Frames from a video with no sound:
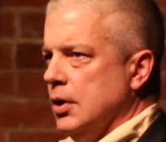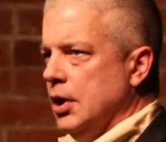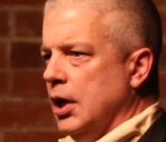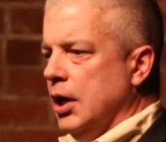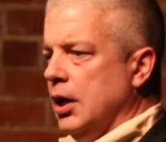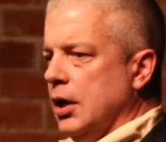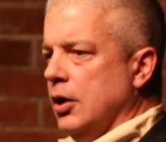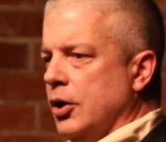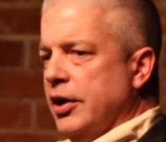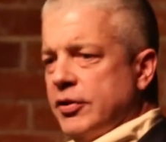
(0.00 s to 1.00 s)

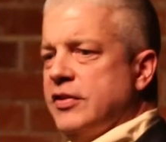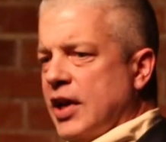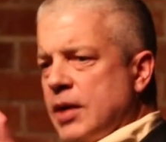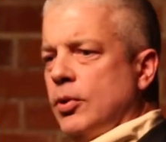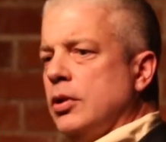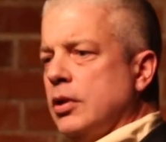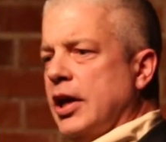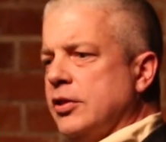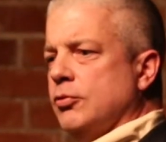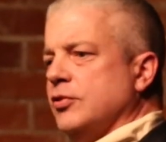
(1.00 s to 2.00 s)
On every table
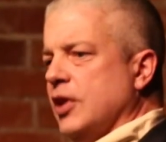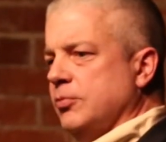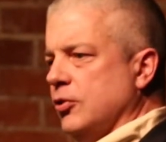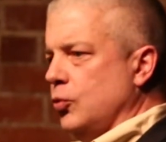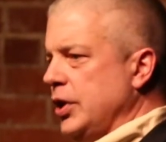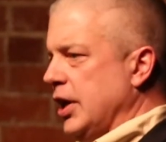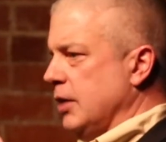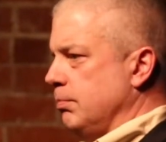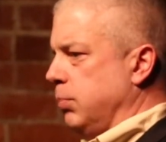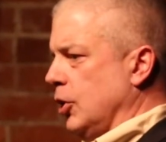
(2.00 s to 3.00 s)
at the reception, we
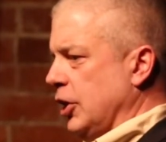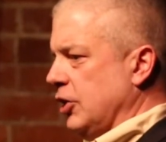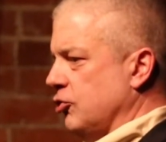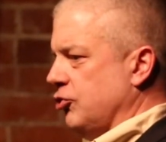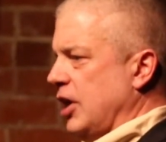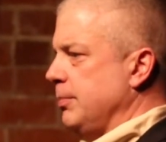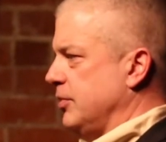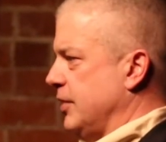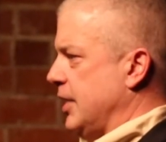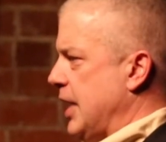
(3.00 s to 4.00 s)
had
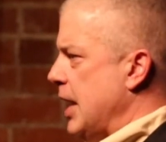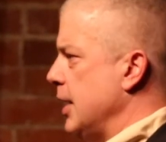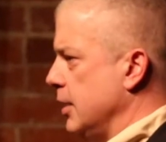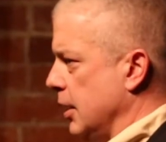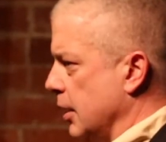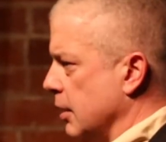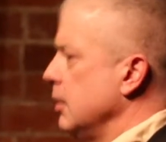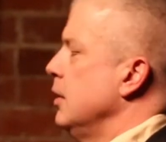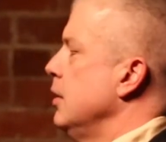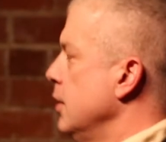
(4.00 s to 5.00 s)
bullet-shaped candy.
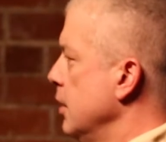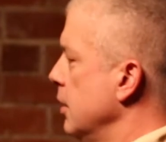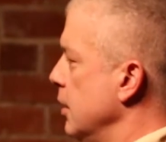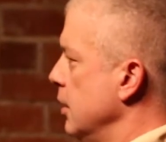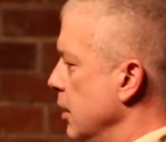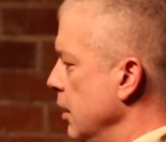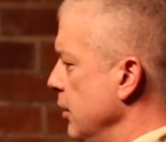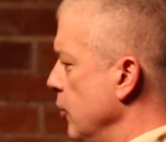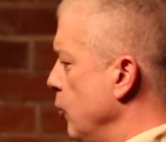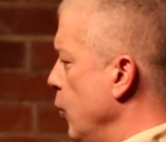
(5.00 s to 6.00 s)
On
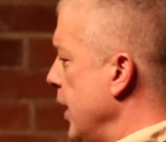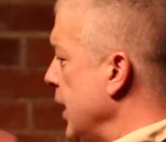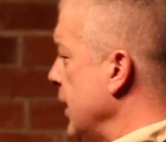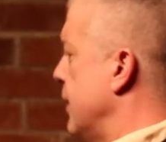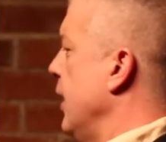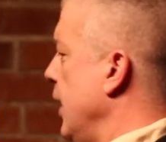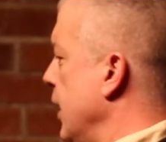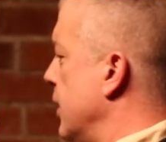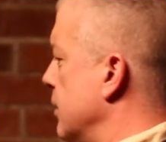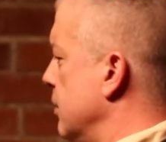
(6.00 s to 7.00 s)
the wedding
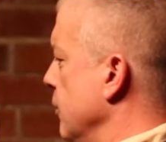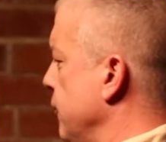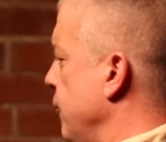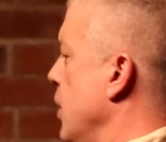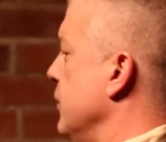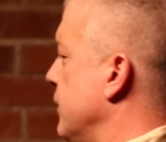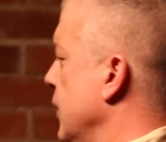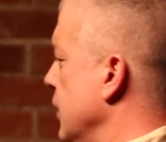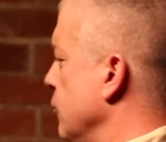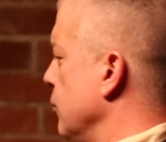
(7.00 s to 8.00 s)
cake, the
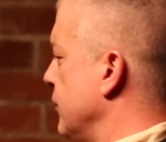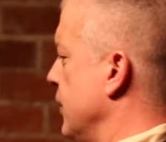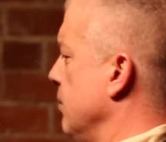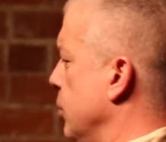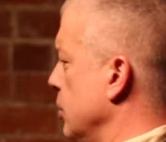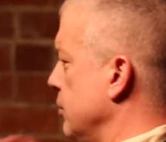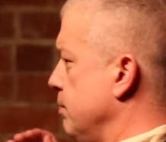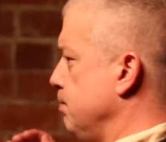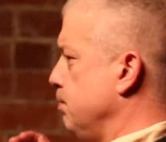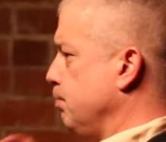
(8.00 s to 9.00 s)
frosting resembled
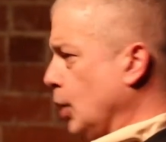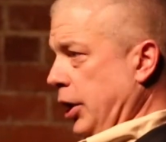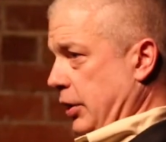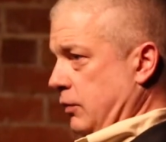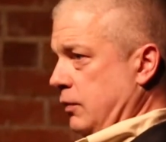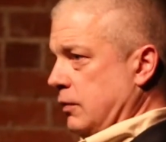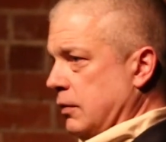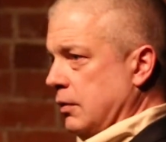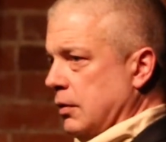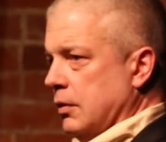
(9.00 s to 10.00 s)
bullets.
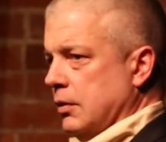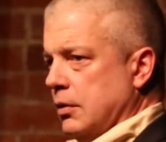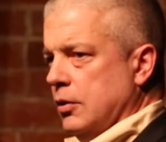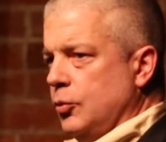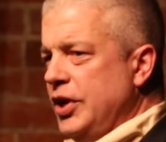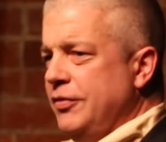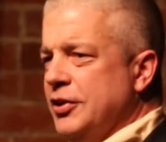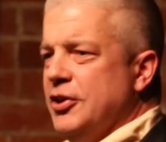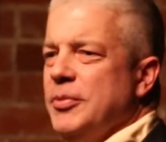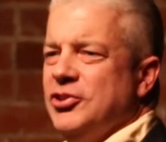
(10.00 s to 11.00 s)
We even
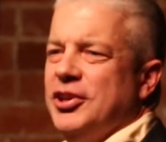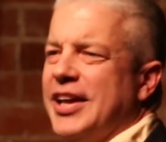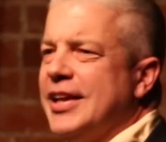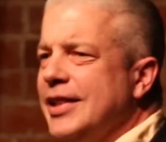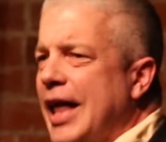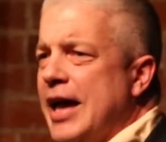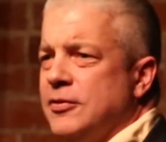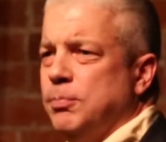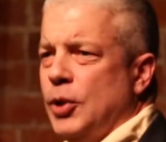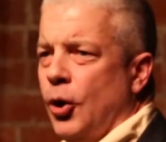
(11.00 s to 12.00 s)
commissioned a
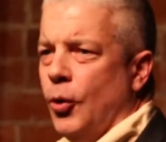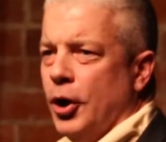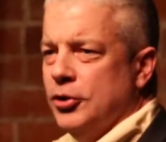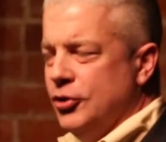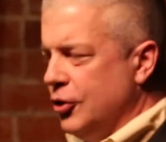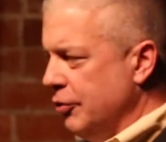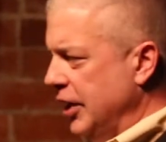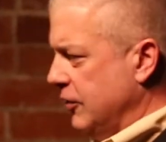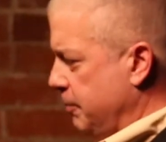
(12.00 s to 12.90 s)
glass blower to create